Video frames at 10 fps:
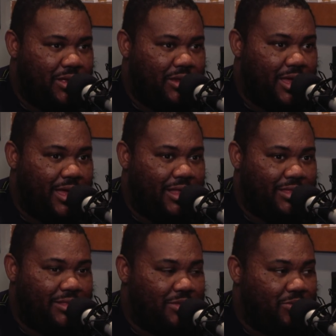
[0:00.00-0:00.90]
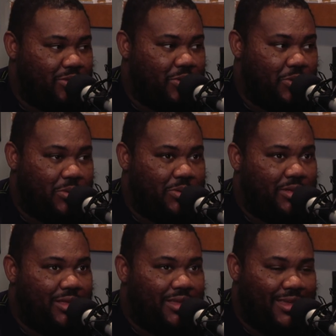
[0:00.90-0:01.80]
like I thought this was cool.
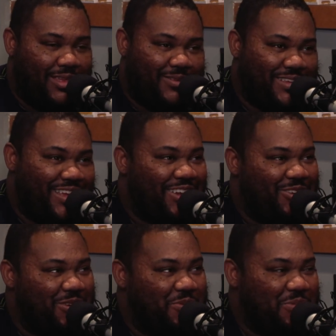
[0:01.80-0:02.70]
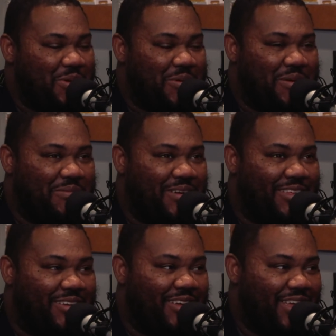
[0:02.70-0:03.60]
I was kind of joking with my
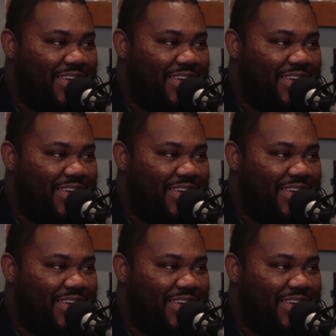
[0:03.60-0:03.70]
grandfather.